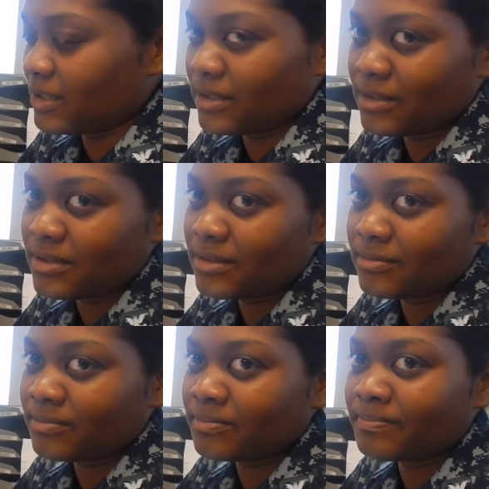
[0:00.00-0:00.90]
because
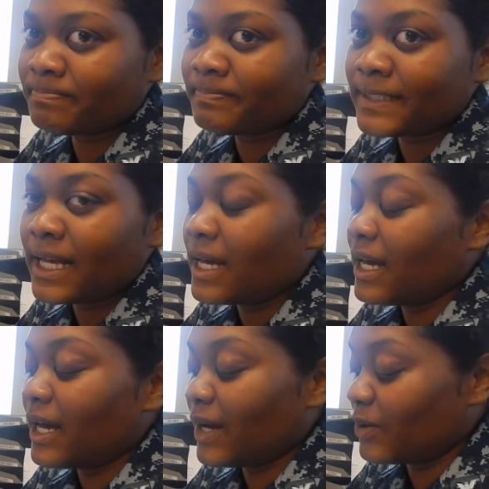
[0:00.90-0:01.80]

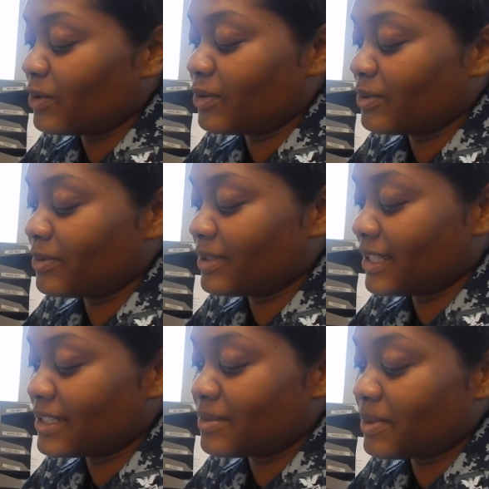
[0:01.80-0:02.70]
I don't know what
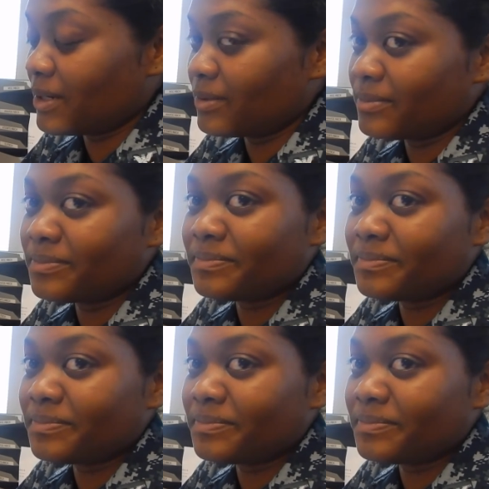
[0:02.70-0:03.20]
that's about.